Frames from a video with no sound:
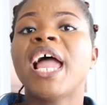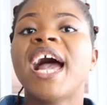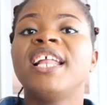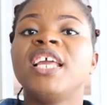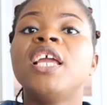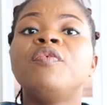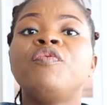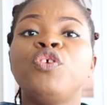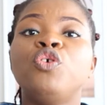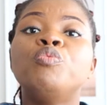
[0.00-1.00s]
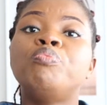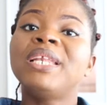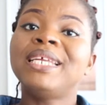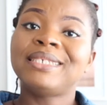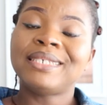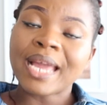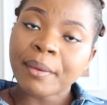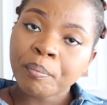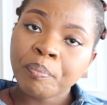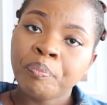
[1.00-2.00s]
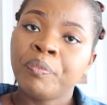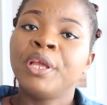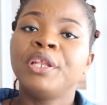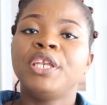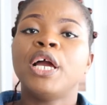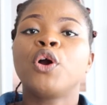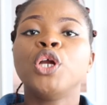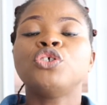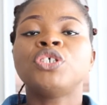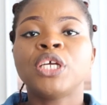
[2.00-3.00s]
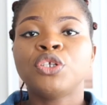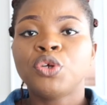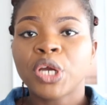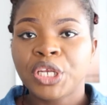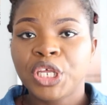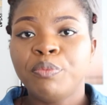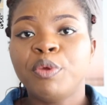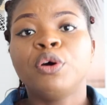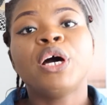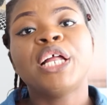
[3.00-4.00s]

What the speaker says: And if you please them, they are going to send you an email,